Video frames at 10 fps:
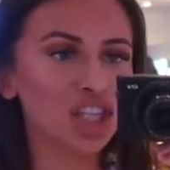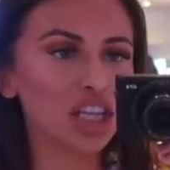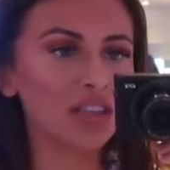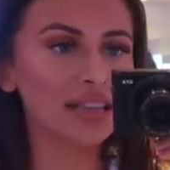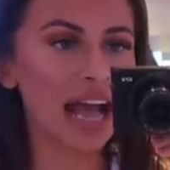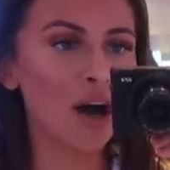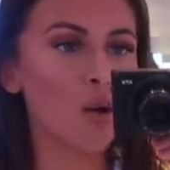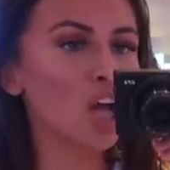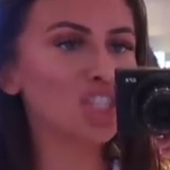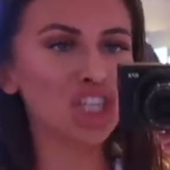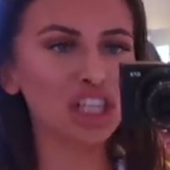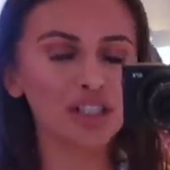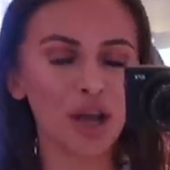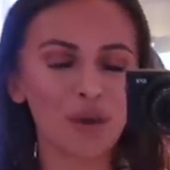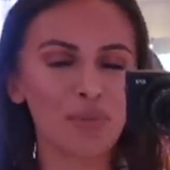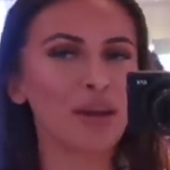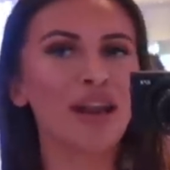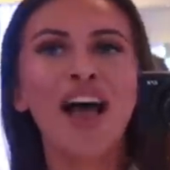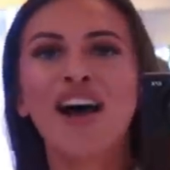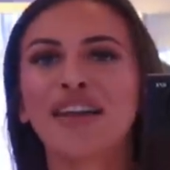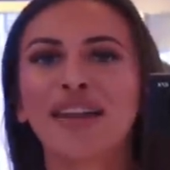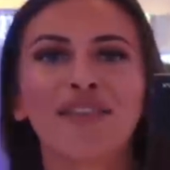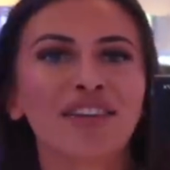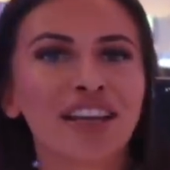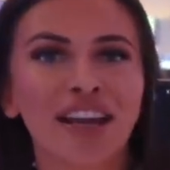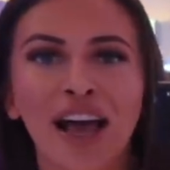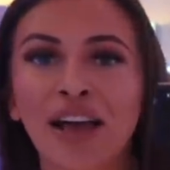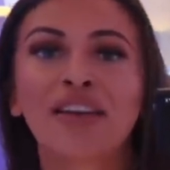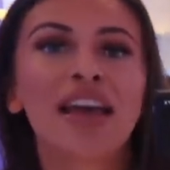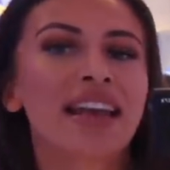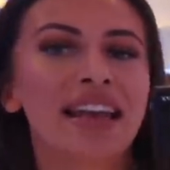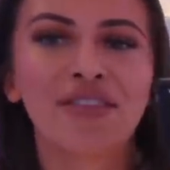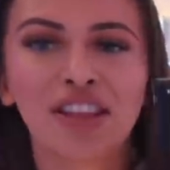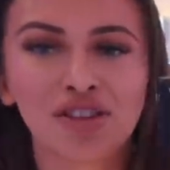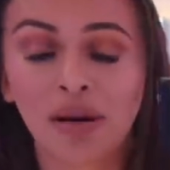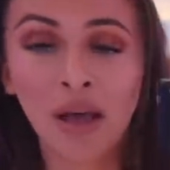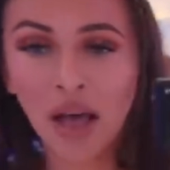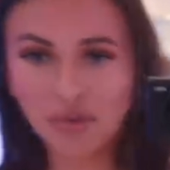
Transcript: chilled out, chilled open, loving your life, living the dream.